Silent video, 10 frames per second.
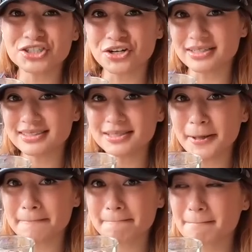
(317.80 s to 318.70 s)

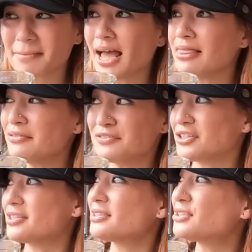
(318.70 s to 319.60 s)
Jakarta? I love
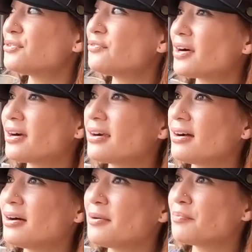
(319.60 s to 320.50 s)
Jakarta so far.
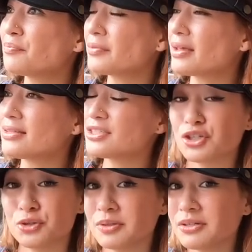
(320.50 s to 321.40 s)
It's
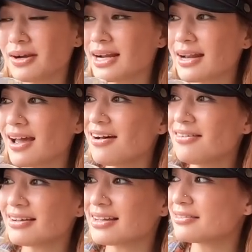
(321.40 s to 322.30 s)
humid right
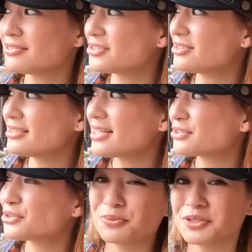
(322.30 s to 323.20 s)
now and there's just like
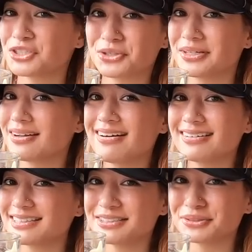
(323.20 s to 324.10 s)
so much going on.
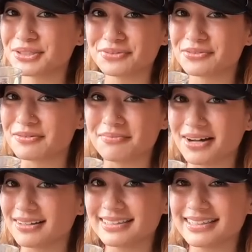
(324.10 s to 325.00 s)
It's so different from
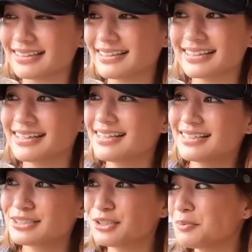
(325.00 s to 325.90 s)
Bali. Like
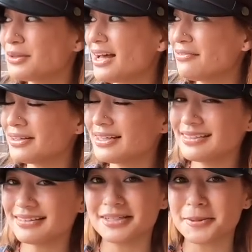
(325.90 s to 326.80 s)
super lively,
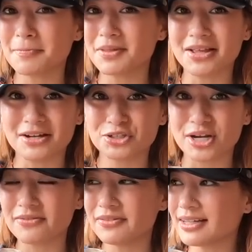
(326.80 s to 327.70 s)
a lot of
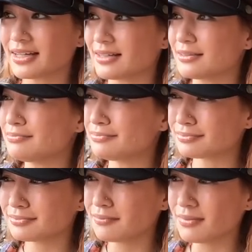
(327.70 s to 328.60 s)
traffic,
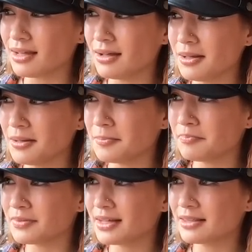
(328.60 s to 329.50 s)

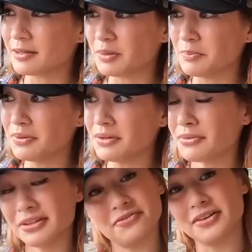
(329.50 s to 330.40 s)
and people are
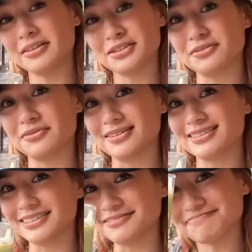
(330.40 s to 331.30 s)
really friendly so far.
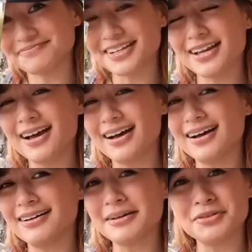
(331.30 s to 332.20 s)
So
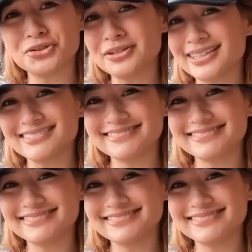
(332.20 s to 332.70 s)
nice. I'm enjoying it,